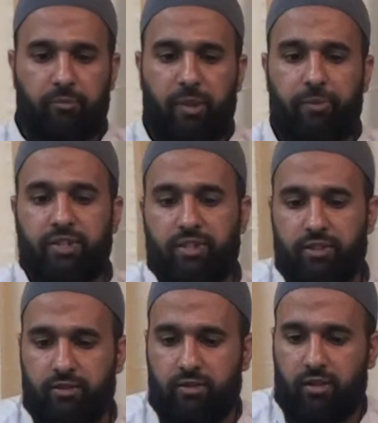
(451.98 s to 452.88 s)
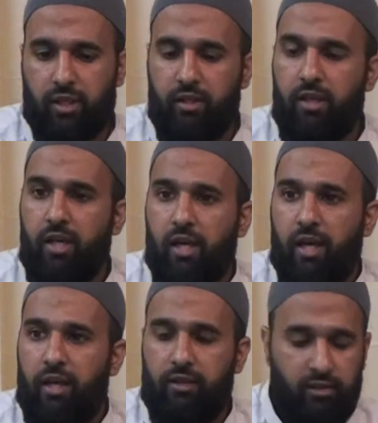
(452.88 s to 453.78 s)
prepositions, okay?
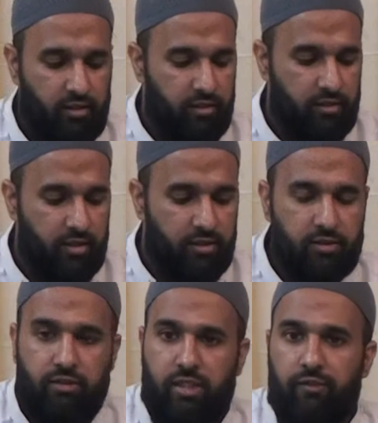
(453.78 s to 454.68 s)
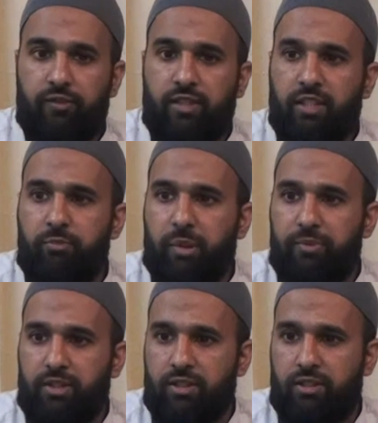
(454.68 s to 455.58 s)
And there's 17
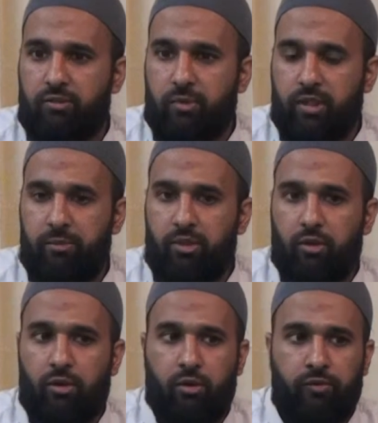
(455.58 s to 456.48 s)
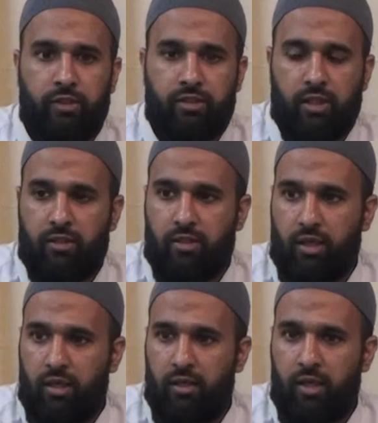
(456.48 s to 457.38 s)
prepositions we're going to be going over, inshallah
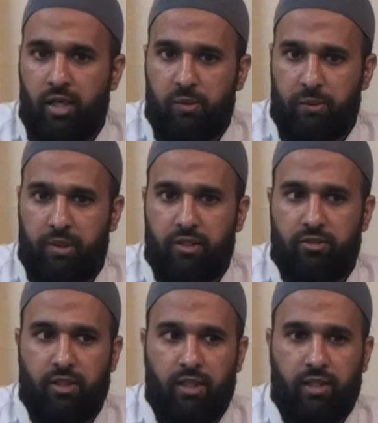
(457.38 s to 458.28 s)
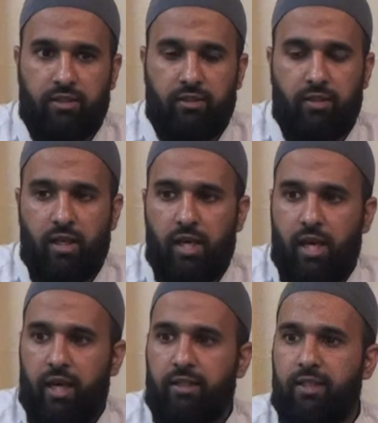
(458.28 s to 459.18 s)
ta'ala, when we get to that lesson.
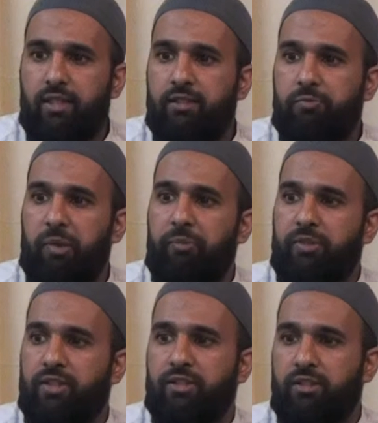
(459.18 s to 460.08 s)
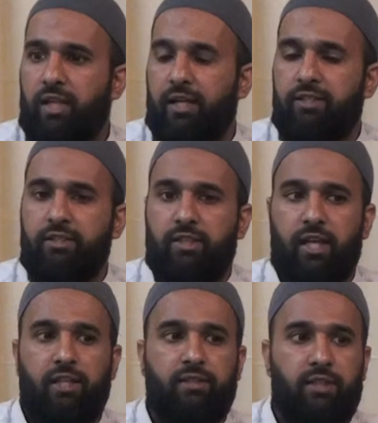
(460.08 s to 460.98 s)
And these prepositions actually
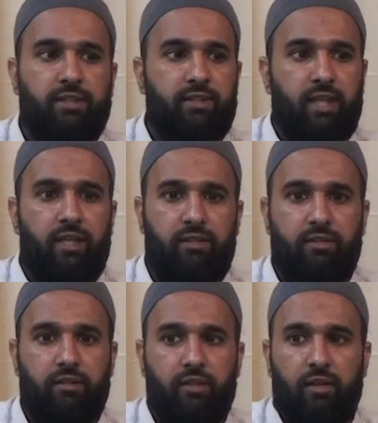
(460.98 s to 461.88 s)
change the state.